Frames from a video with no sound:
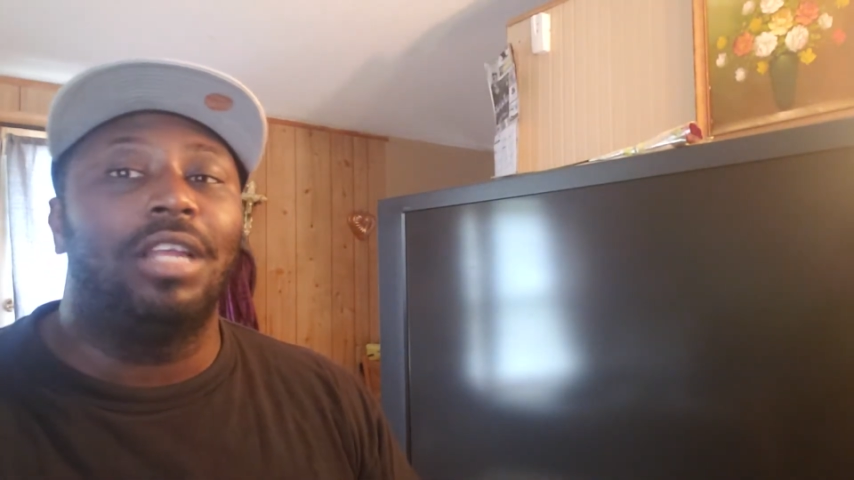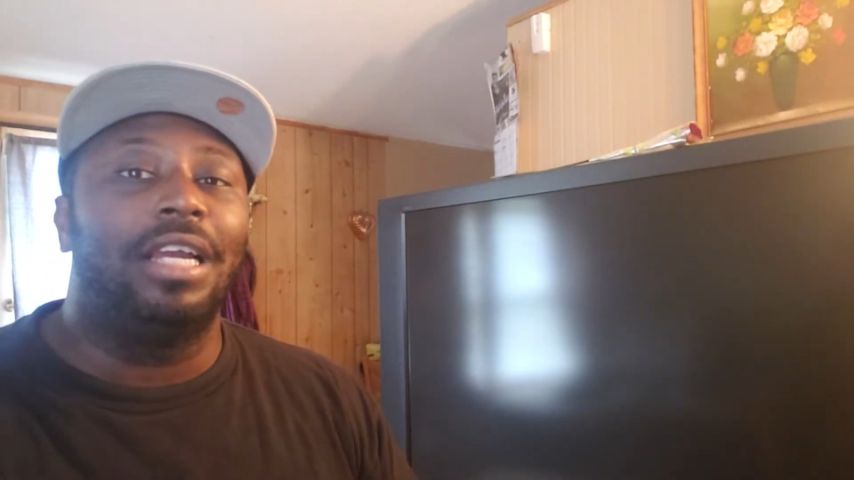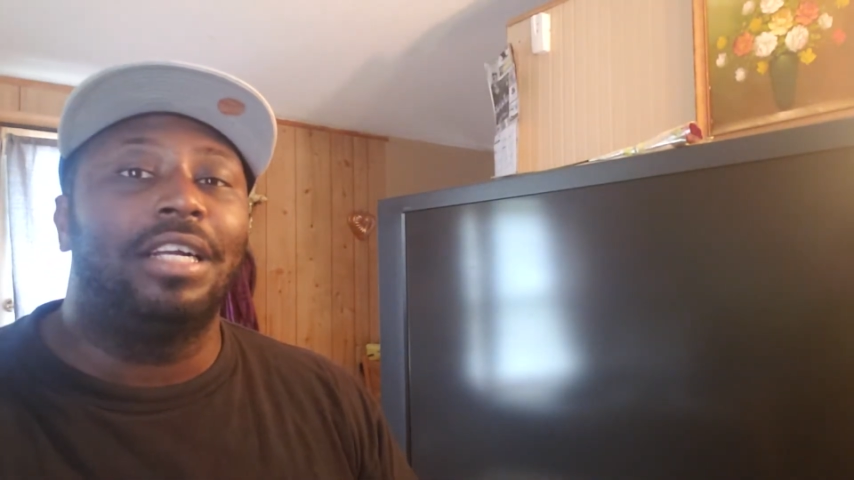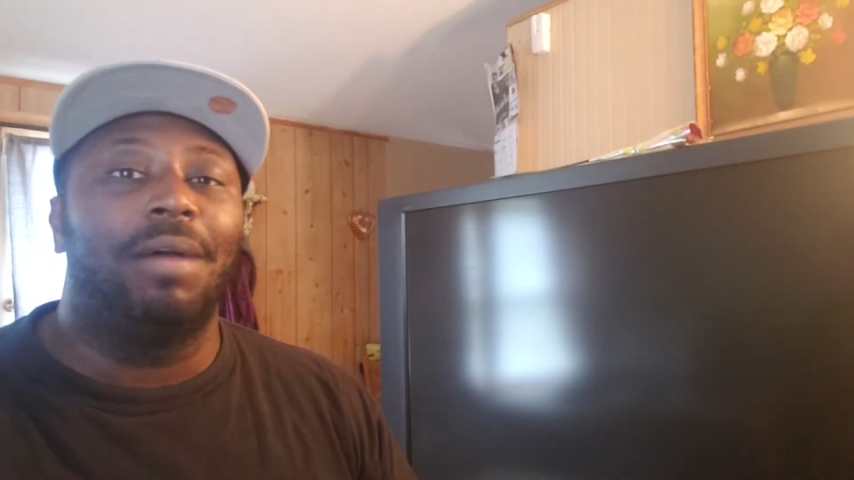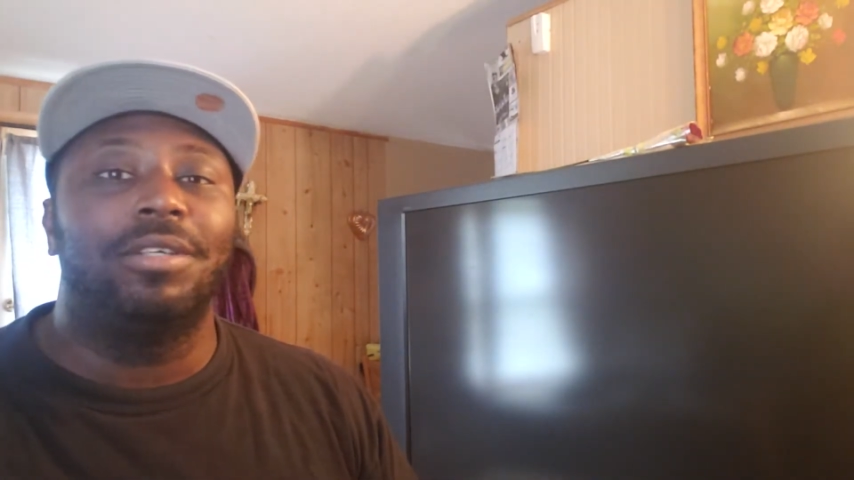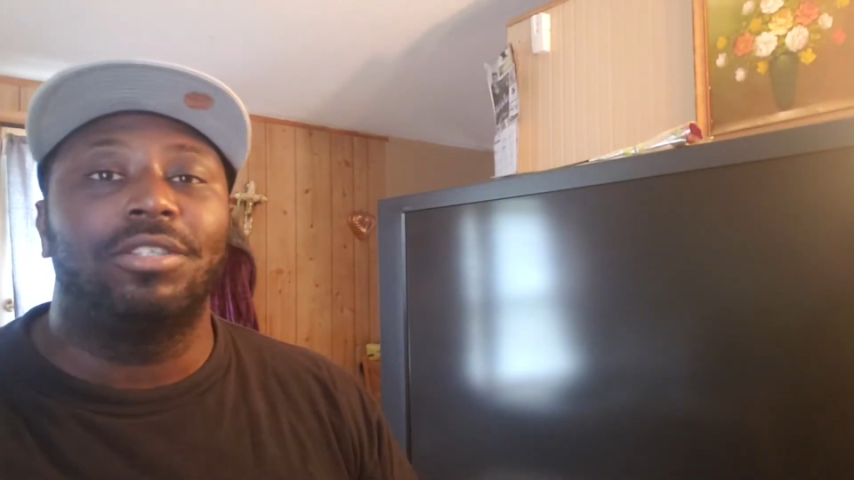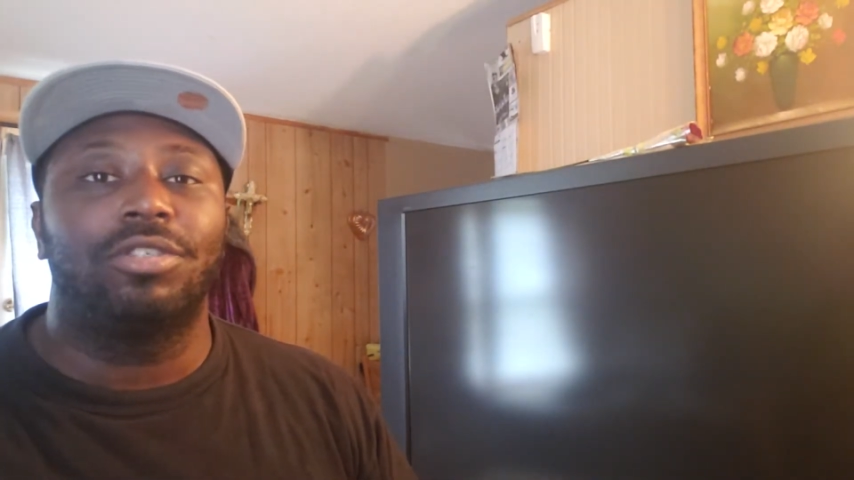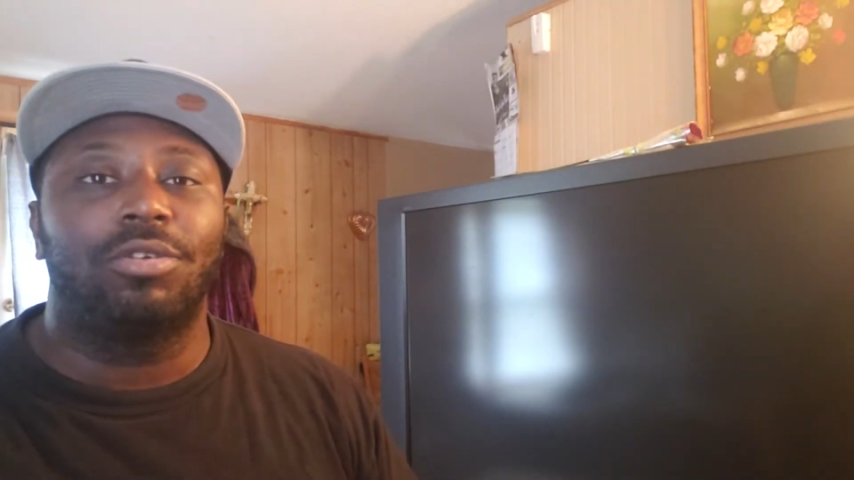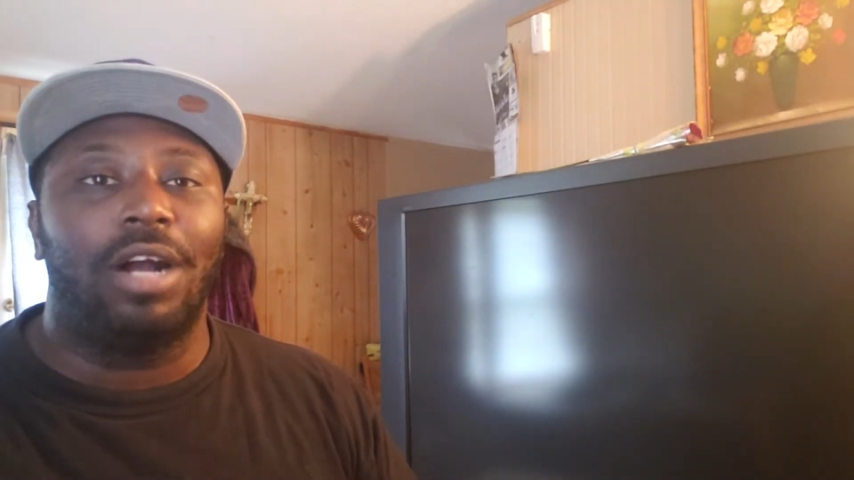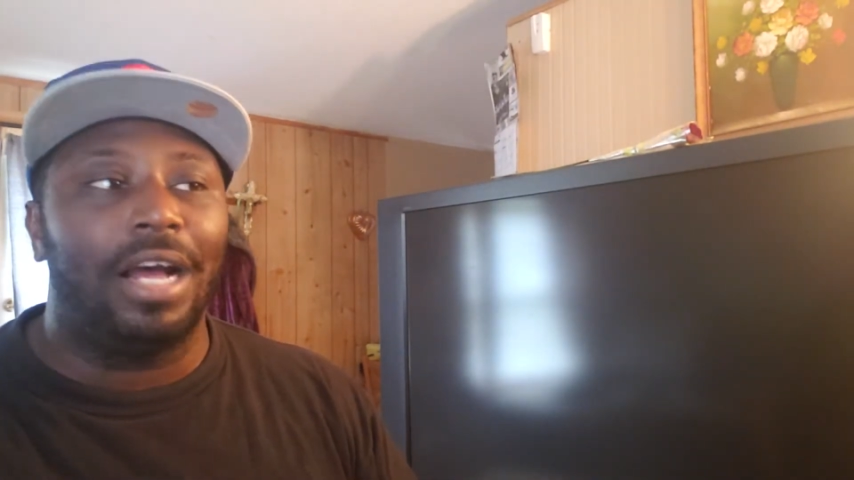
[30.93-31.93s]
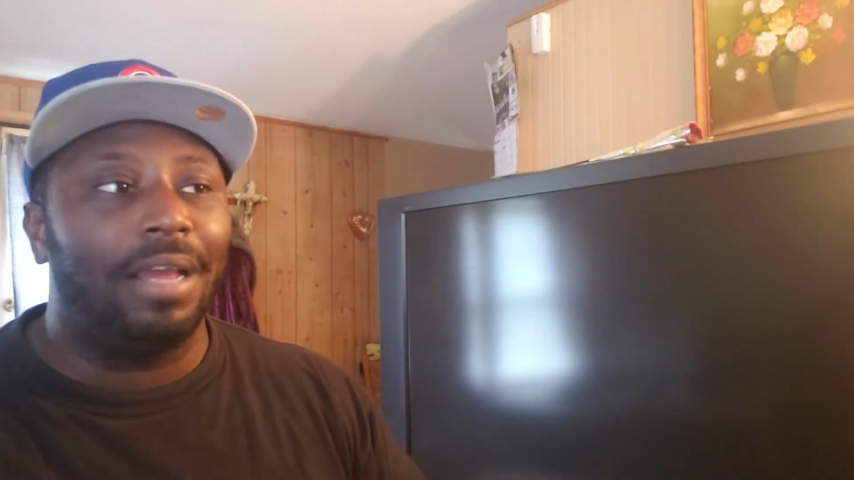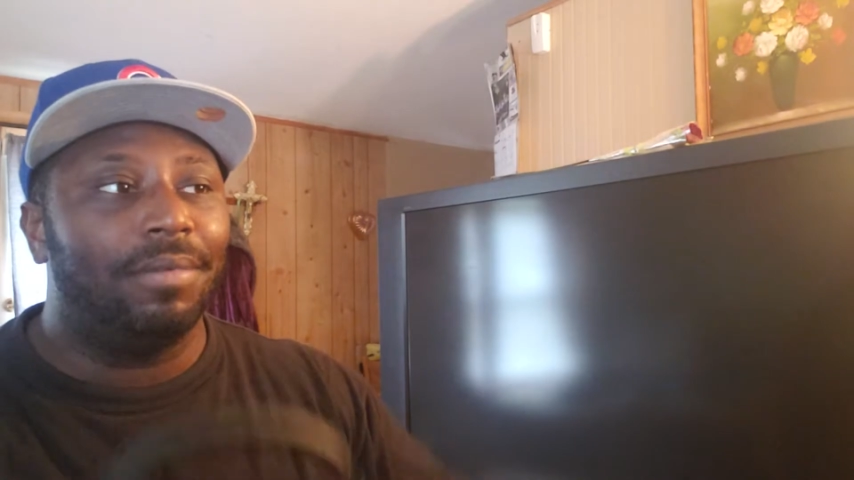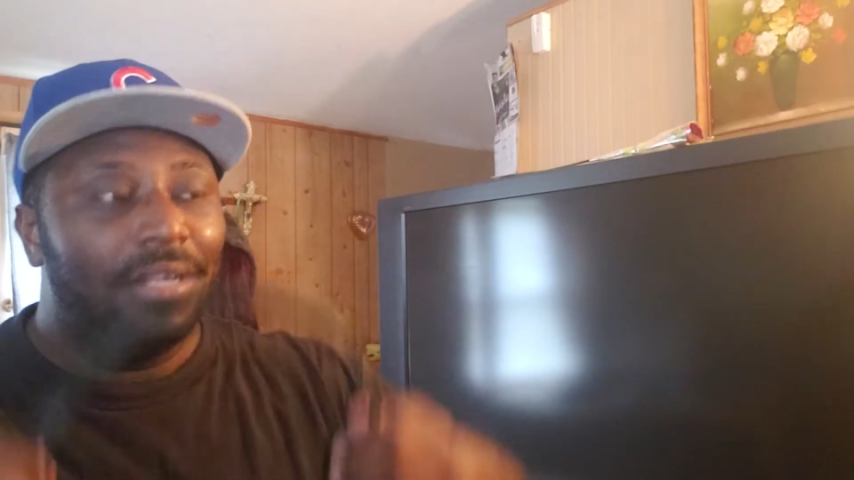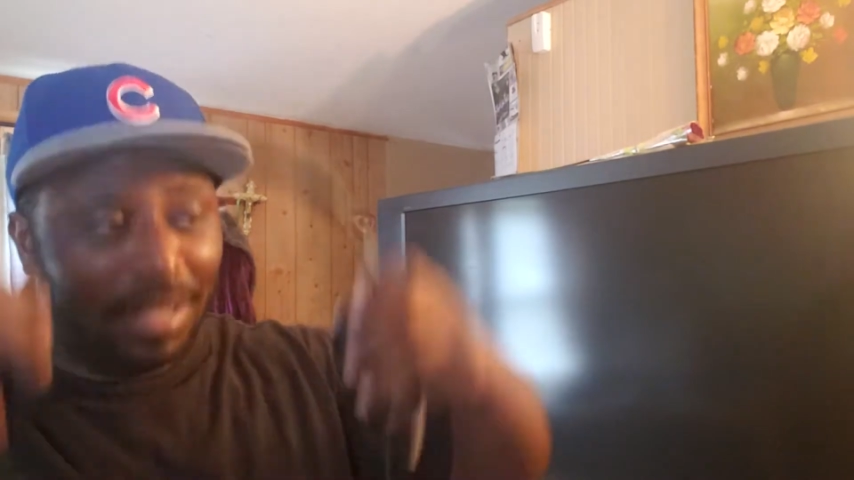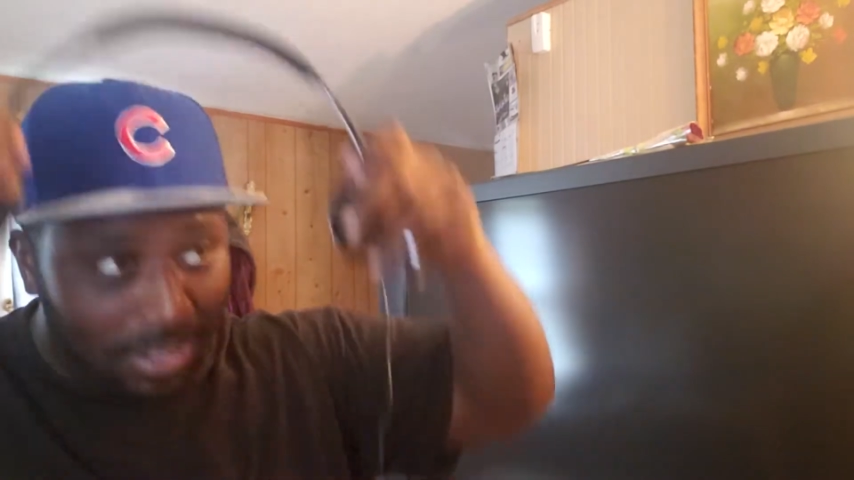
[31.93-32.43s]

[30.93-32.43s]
like, comment, subscribe.